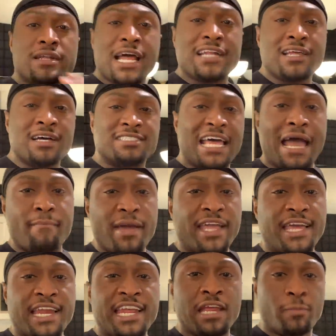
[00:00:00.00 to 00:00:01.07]
Now, does that
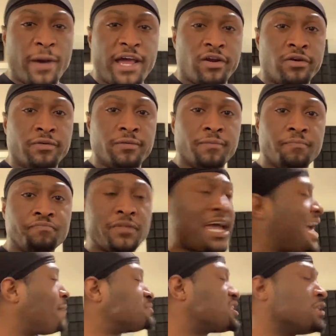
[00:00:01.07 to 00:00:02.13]
make it any better?
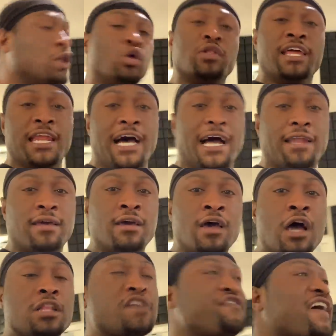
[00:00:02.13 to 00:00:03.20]
Absolutely not.
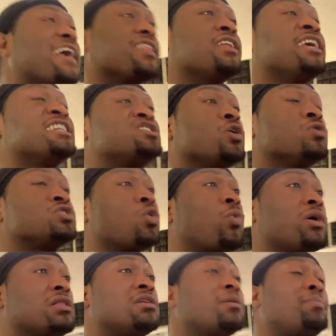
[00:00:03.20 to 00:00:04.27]
The fact that these dudes are
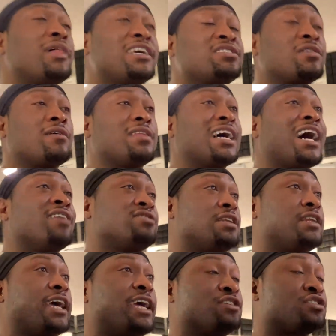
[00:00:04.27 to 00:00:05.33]
willing to place their lives
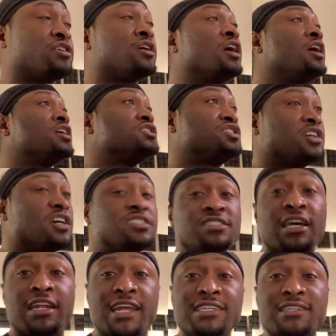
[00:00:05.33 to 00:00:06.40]
in danger just
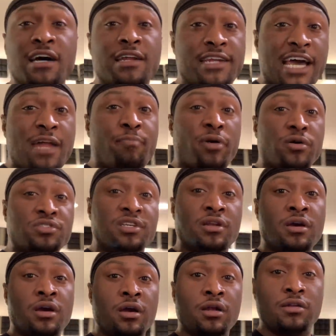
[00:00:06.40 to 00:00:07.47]
to diss a dead
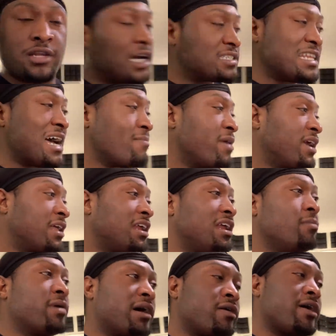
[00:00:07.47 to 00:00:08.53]
person does not make it any
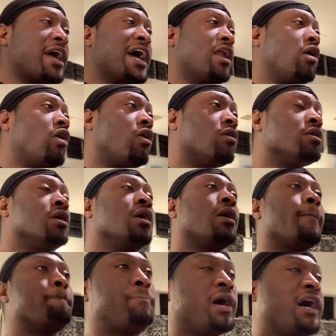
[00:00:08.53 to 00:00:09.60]
better at all.
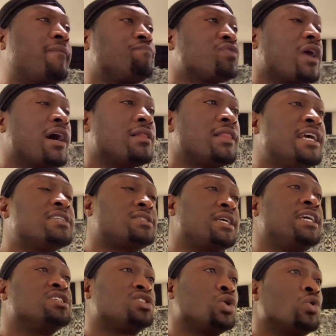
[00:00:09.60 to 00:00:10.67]
But at least
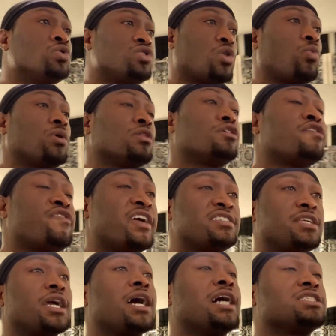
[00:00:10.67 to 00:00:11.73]
these dudes are willing to face
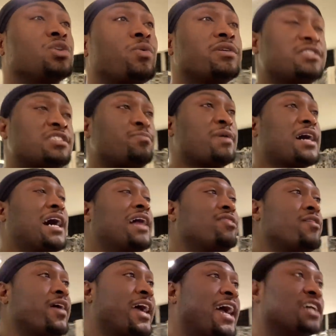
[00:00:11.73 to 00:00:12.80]
the consequences behind
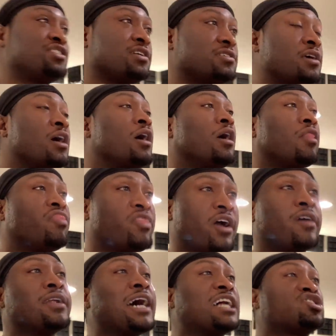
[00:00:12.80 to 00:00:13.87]
their actions.
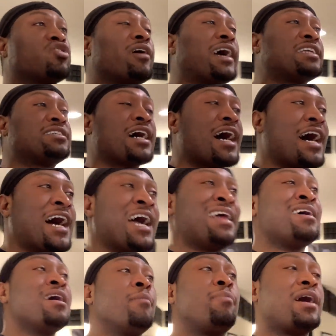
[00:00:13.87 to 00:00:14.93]
They're not trying to
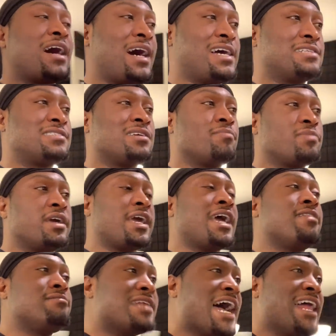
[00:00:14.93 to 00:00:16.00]
hide behind something.
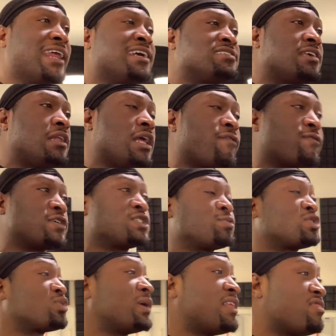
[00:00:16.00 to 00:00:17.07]
And that is the difference
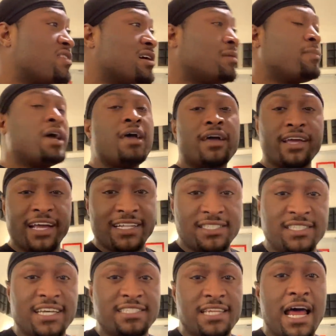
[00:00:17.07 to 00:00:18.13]
between them and
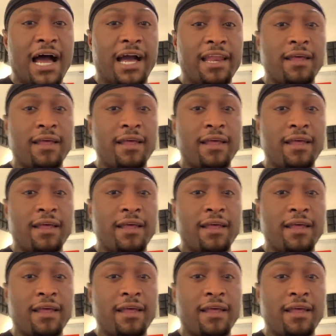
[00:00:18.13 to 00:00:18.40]
6ix9ine.